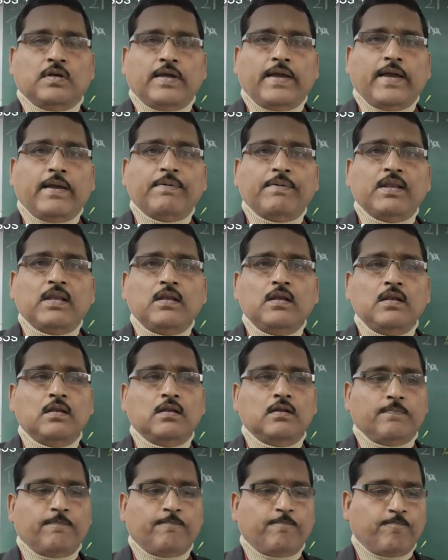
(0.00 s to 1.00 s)
Abel,
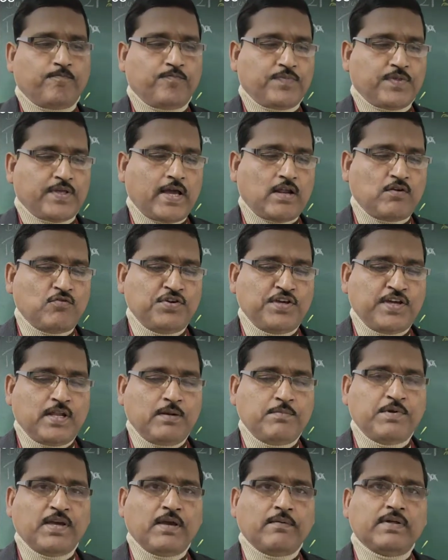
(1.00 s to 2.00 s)
can you
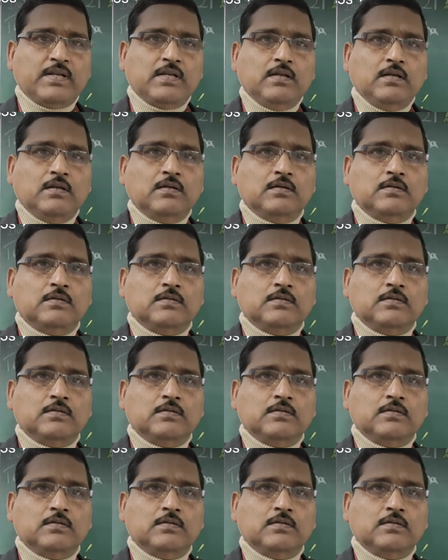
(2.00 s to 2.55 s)
hear me, Abel?